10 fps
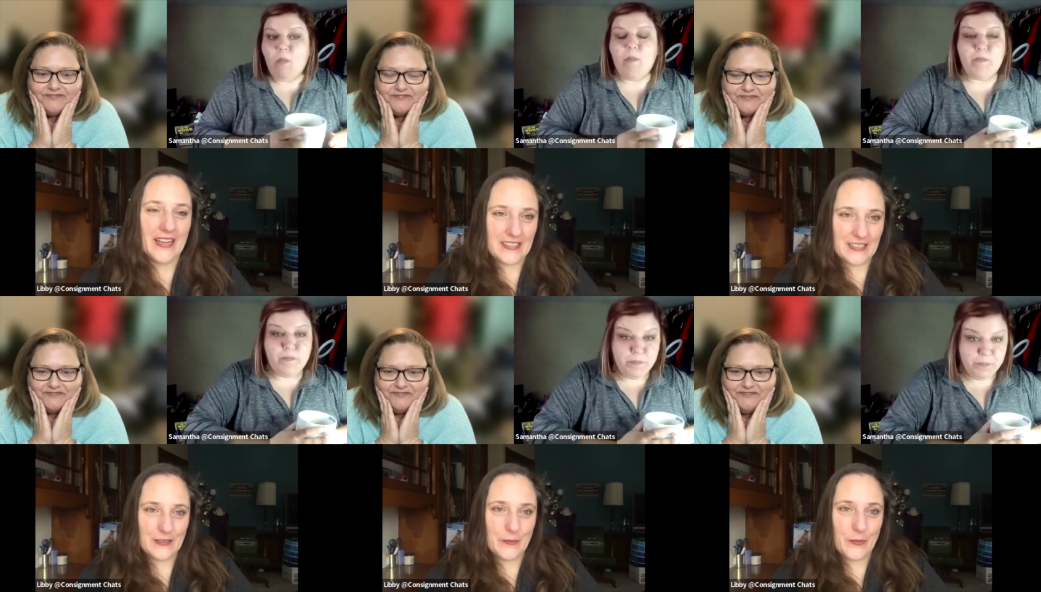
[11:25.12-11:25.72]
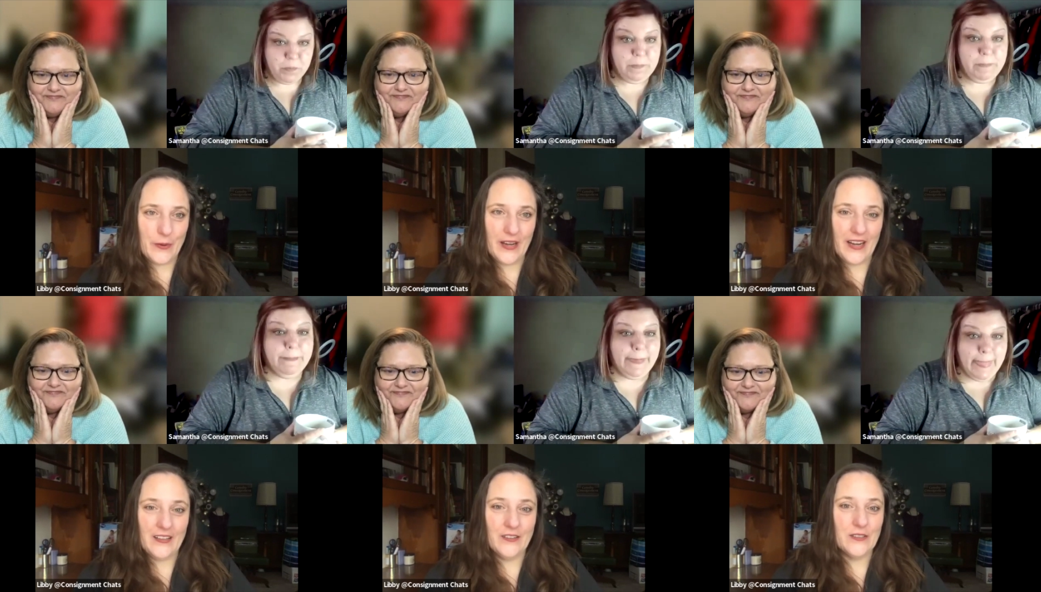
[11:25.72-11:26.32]
Speaker 1: disappointed. You
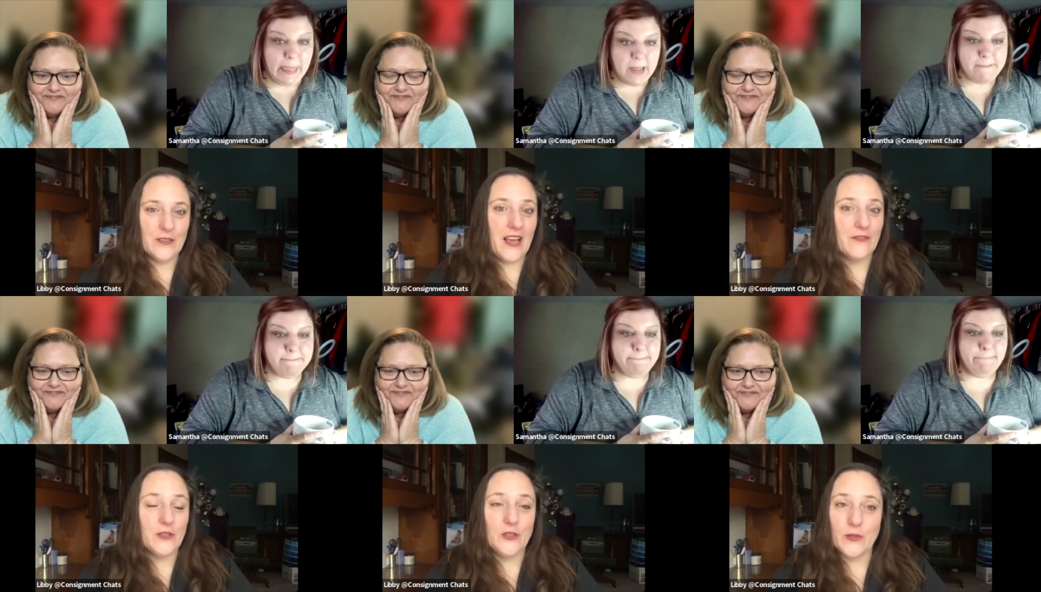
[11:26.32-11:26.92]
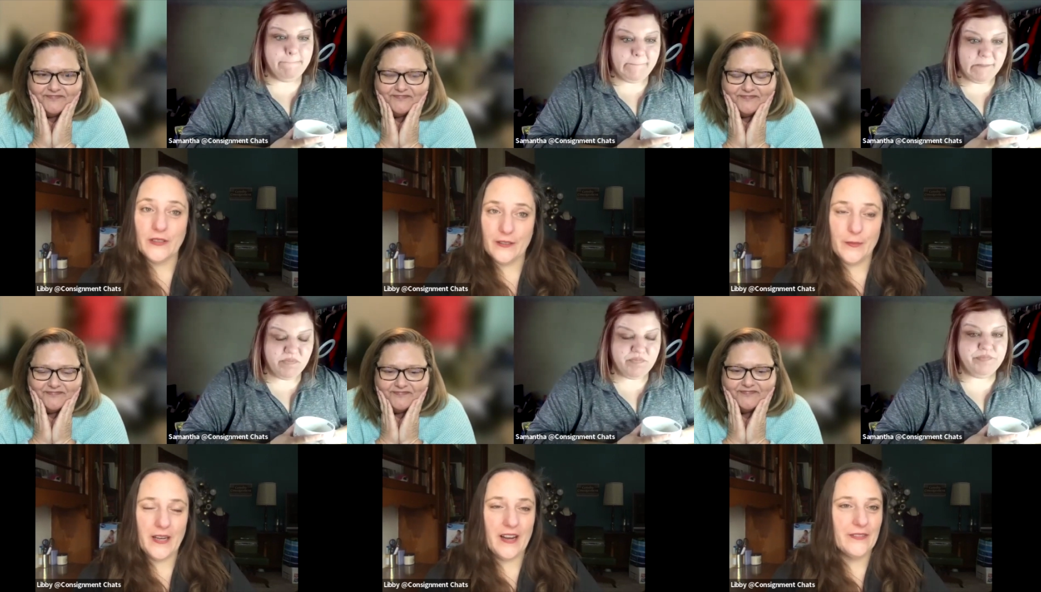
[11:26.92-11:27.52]
just have to do a little bit
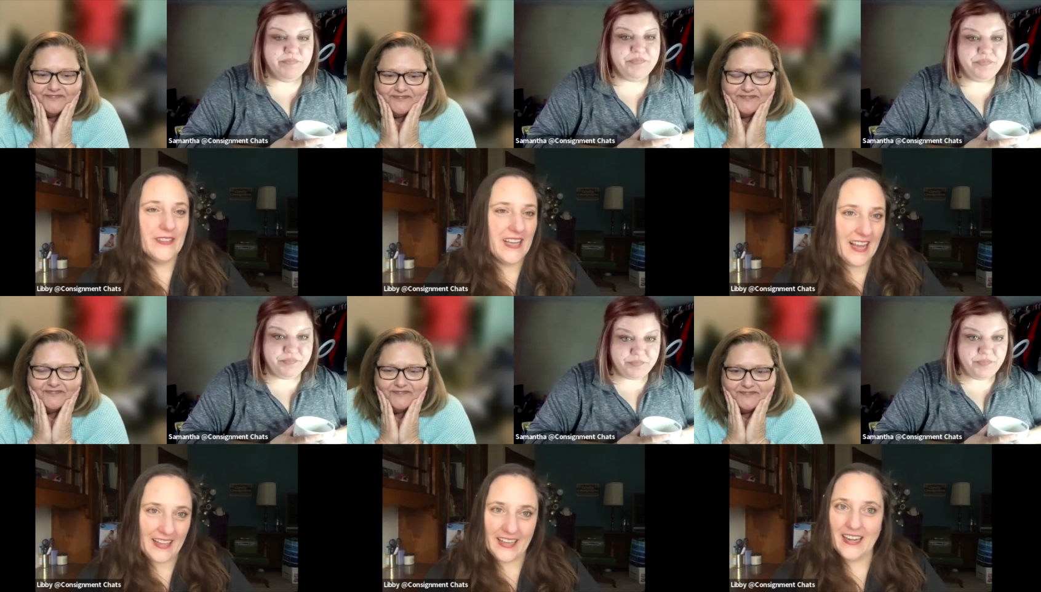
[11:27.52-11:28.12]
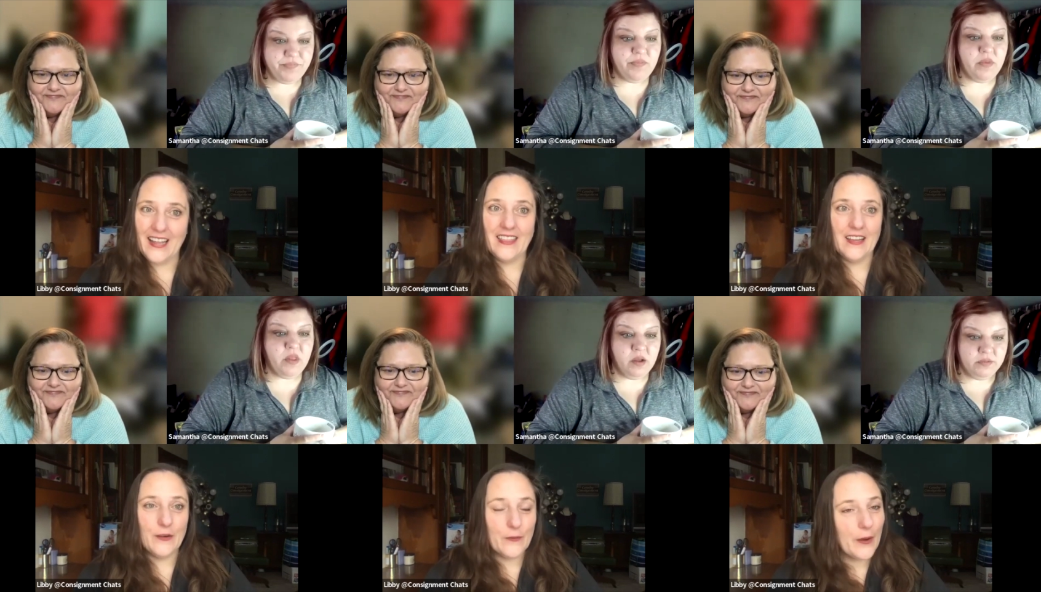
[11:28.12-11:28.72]
every day, like nothing
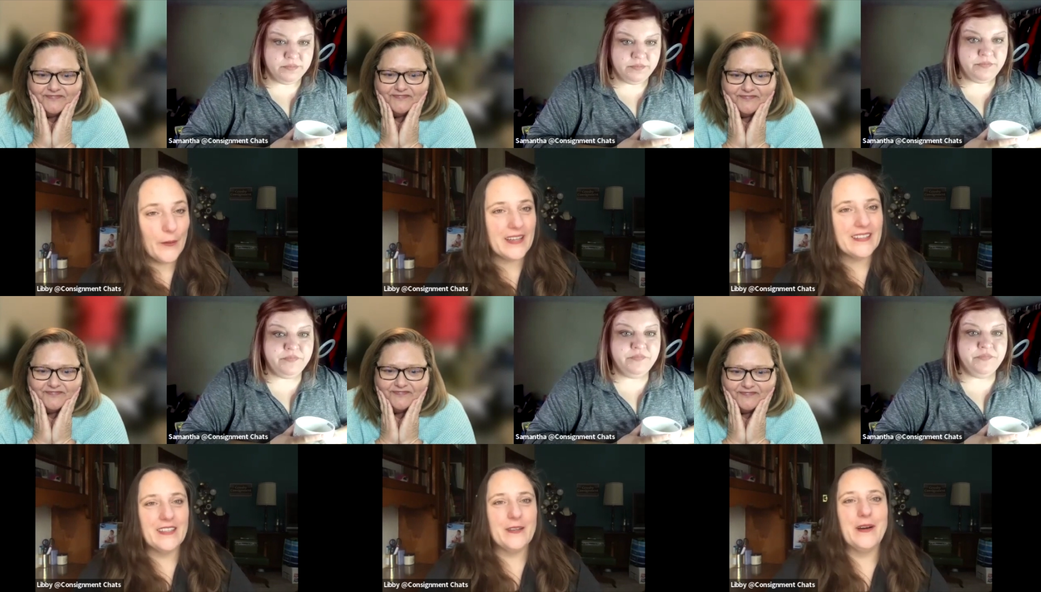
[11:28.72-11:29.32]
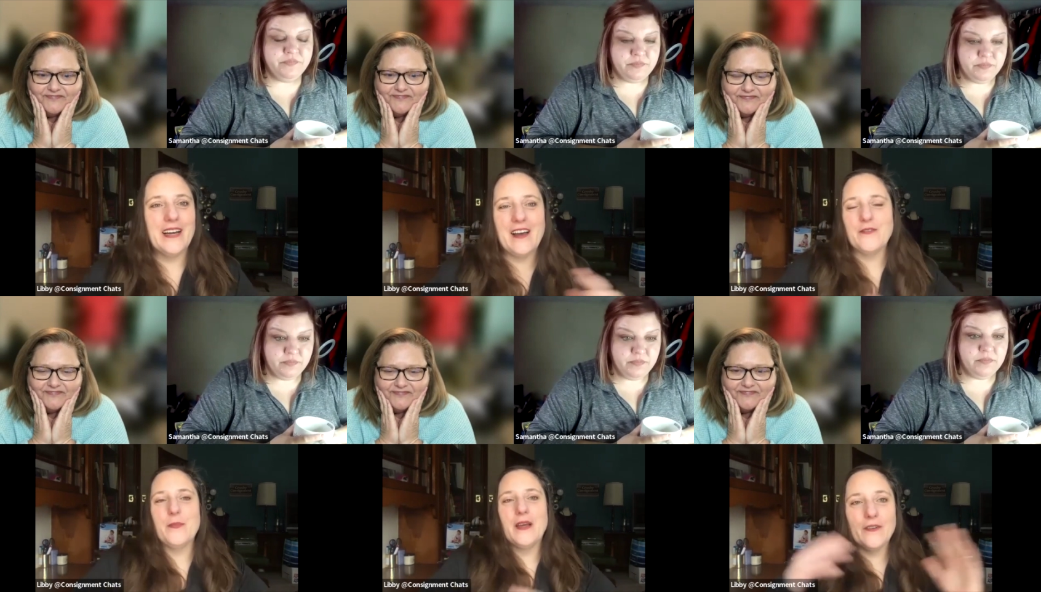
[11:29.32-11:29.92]
heroic. Like you want to have a
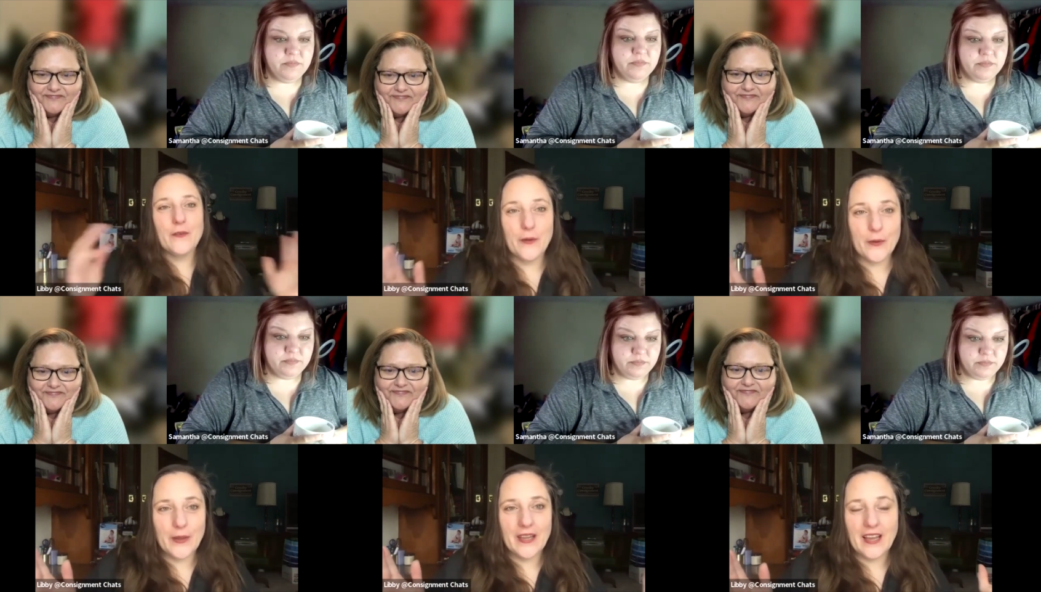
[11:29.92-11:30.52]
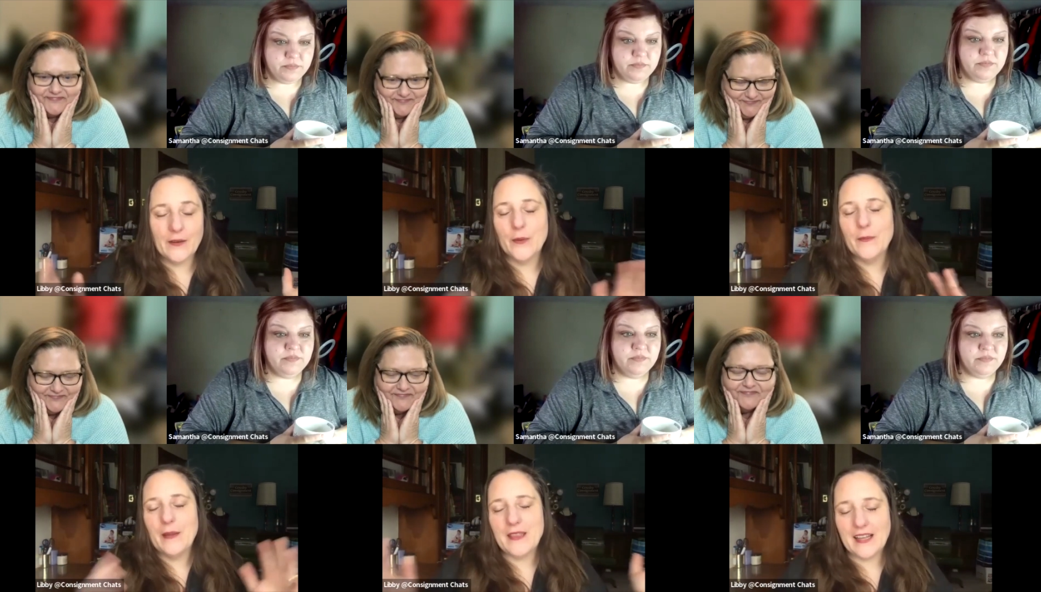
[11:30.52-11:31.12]
big heroic weekend. Well, maybe
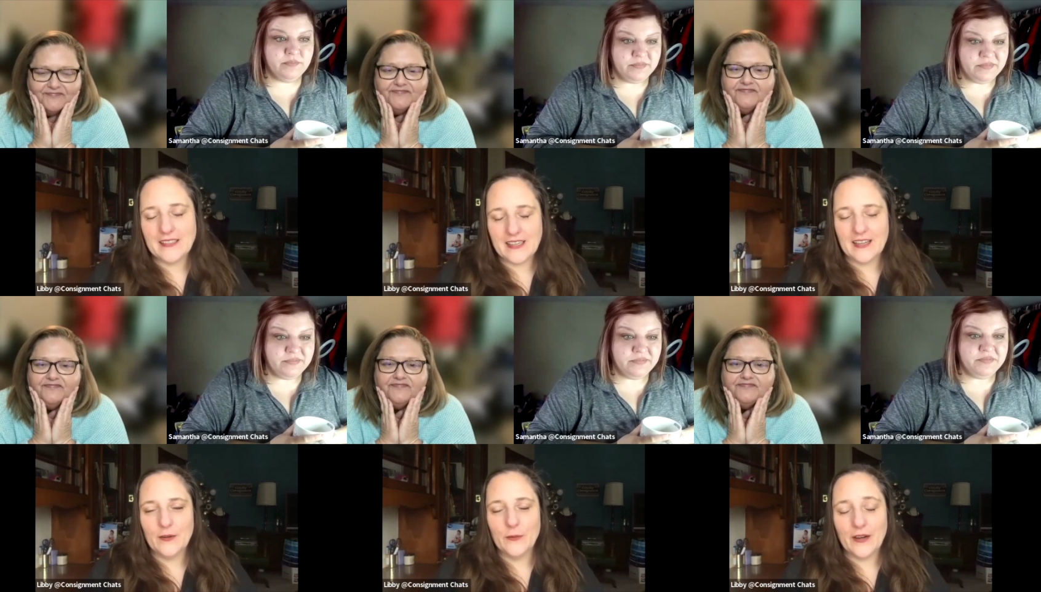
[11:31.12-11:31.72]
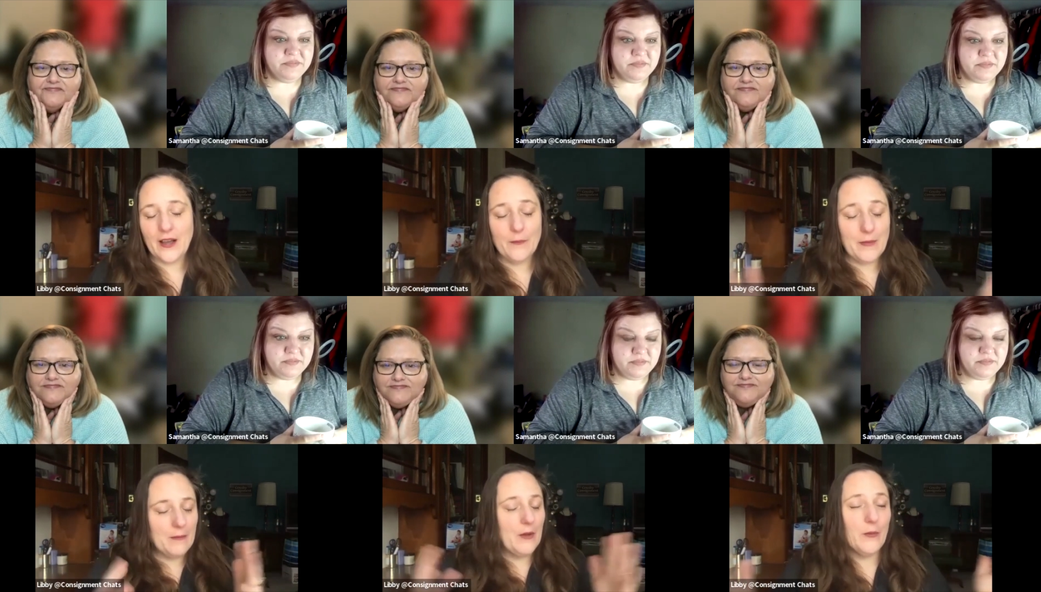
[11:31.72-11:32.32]
that's not going to work out. Maybe
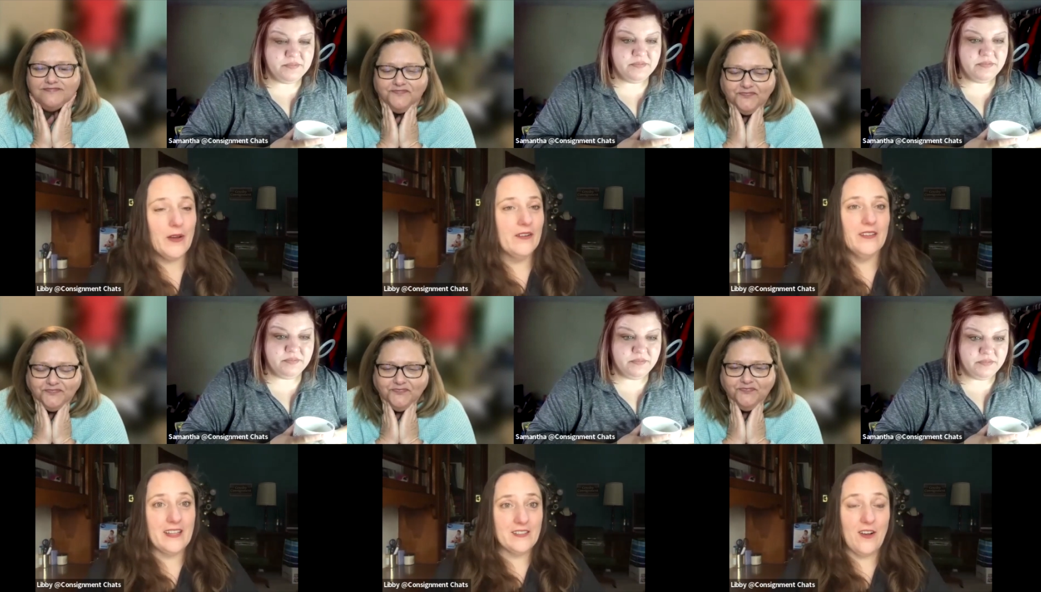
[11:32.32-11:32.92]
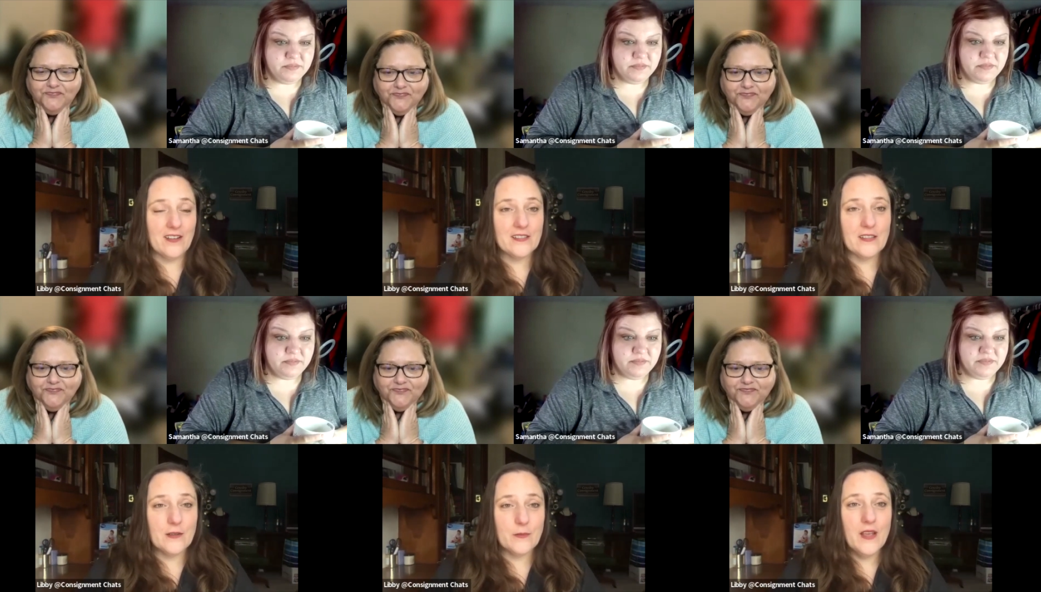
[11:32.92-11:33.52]
it will, and that's
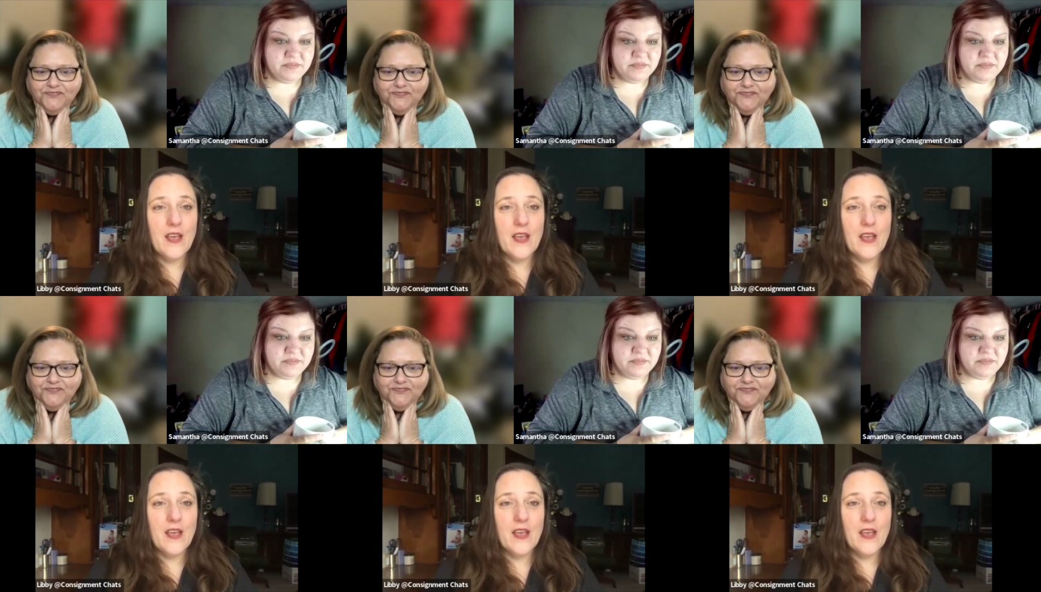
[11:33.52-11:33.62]
awesome.